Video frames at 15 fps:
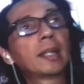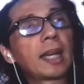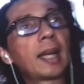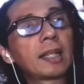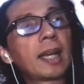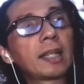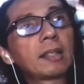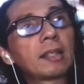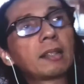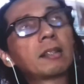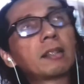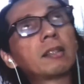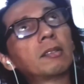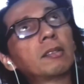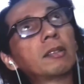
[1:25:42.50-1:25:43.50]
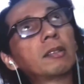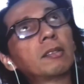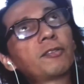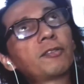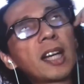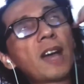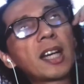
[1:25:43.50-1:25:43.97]
And
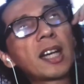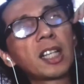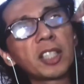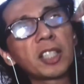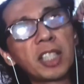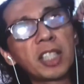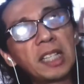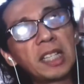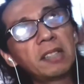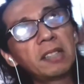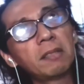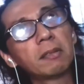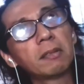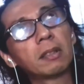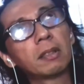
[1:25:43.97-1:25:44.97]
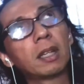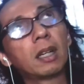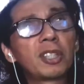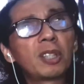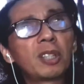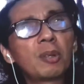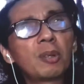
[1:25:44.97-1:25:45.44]
final scene,
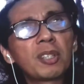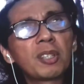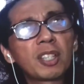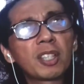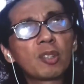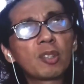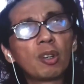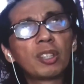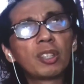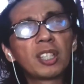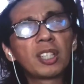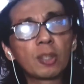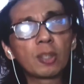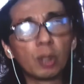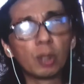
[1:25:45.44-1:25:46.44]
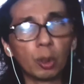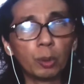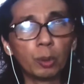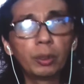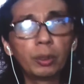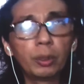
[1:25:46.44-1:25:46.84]
Shiro is just on his own